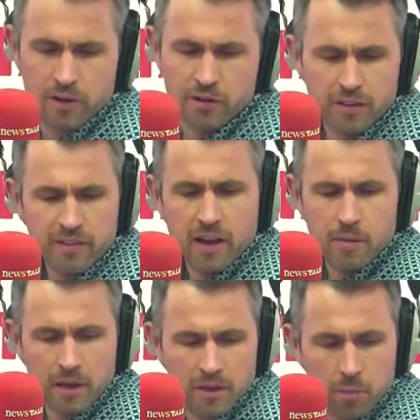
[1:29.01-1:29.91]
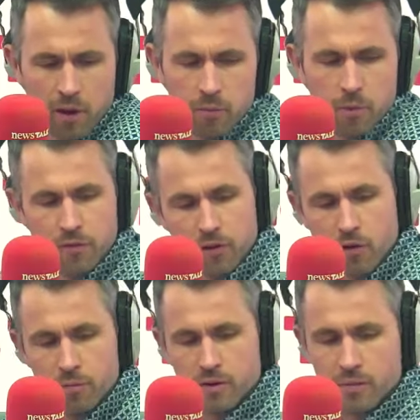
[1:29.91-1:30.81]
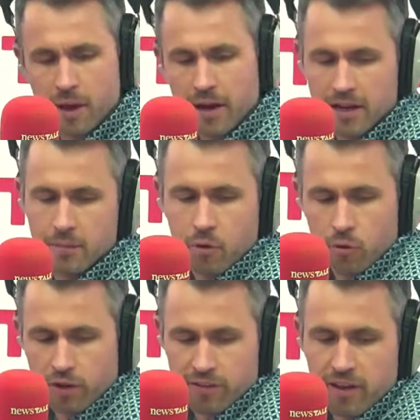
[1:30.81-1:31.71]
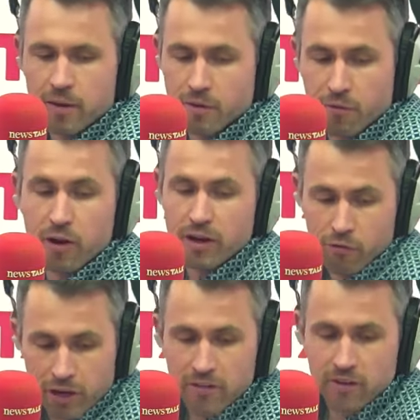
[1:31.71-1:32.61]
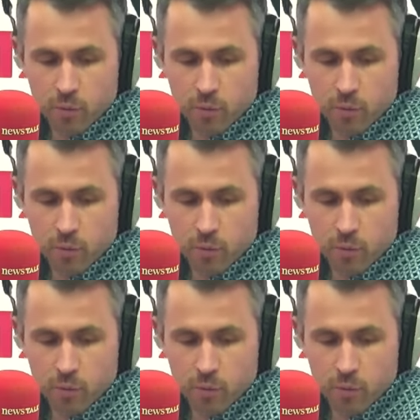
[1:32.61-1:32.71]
Does this now mean it's possible for the government to ban any protests anywhere for any reason?